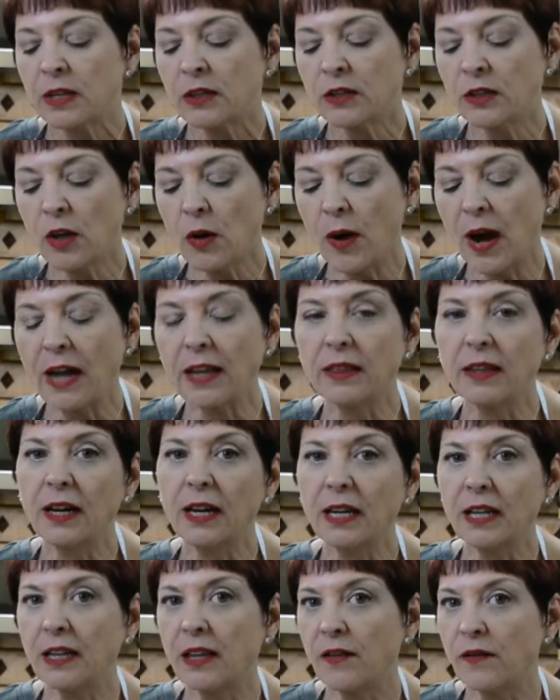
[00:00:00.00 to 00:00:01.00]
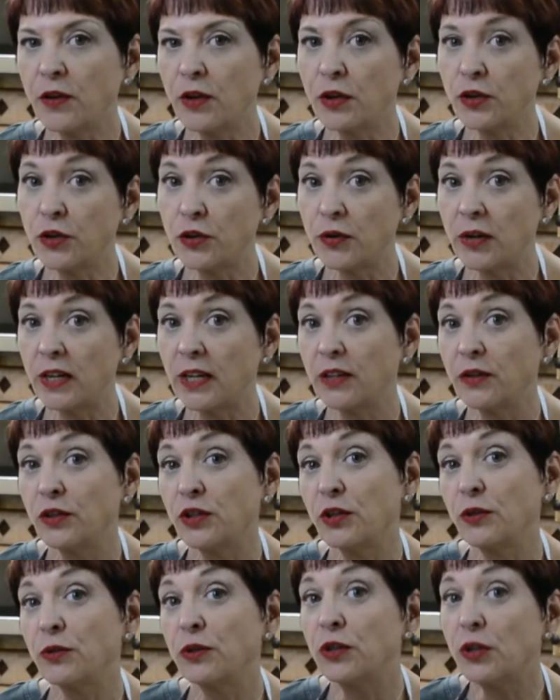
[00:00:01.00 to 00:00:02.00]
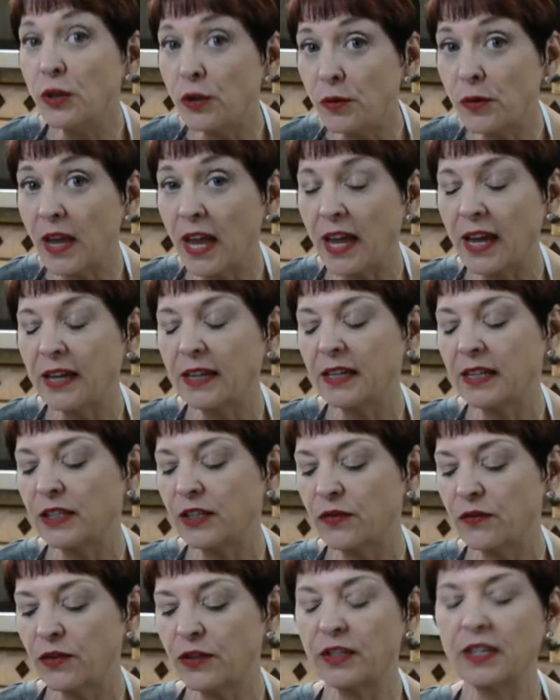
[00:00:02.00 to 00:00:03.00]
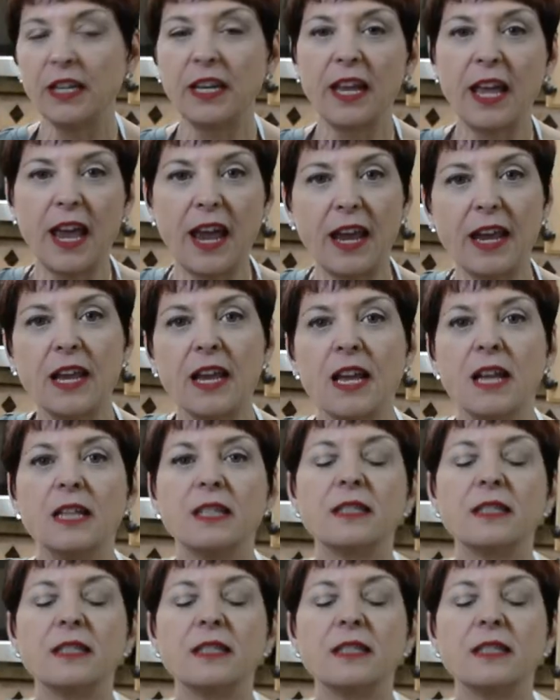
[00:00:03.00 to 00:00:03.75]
So I thought I'd give you a treat and do 2 candies for today.